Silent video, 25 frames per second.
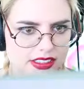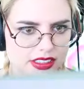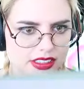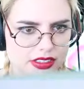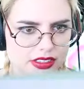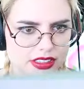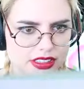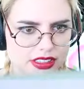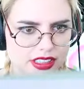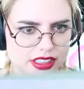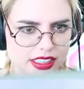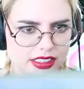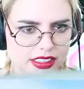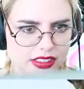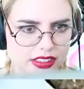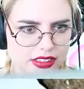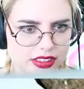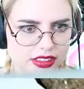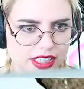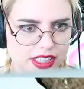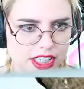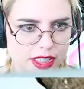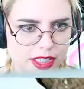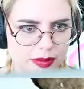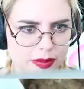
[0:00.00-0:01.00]
Oh, the sides are
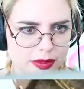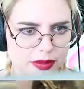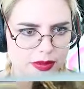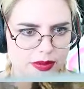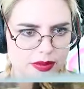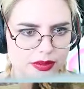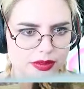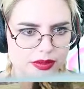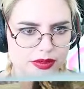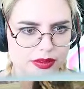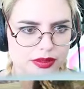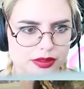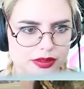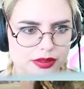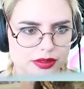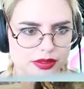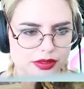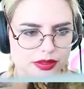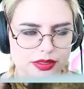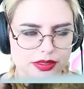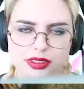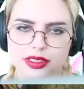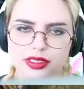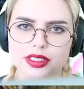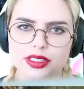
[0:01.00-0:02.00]
terrible.
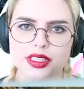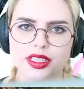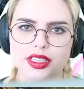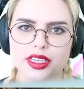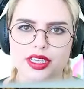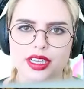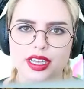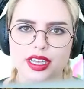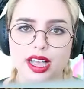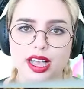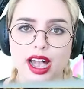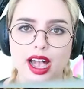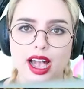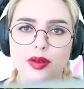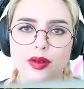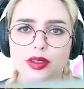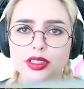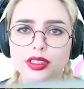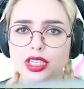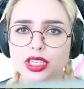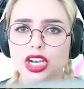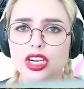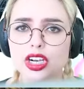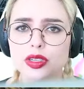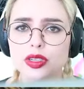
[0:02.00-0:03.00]
I
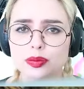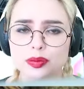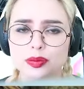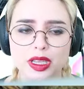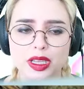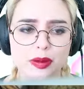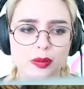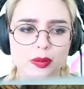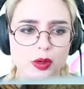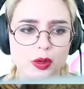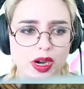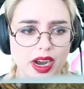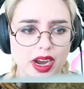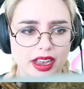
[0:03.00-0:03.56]
will go and make more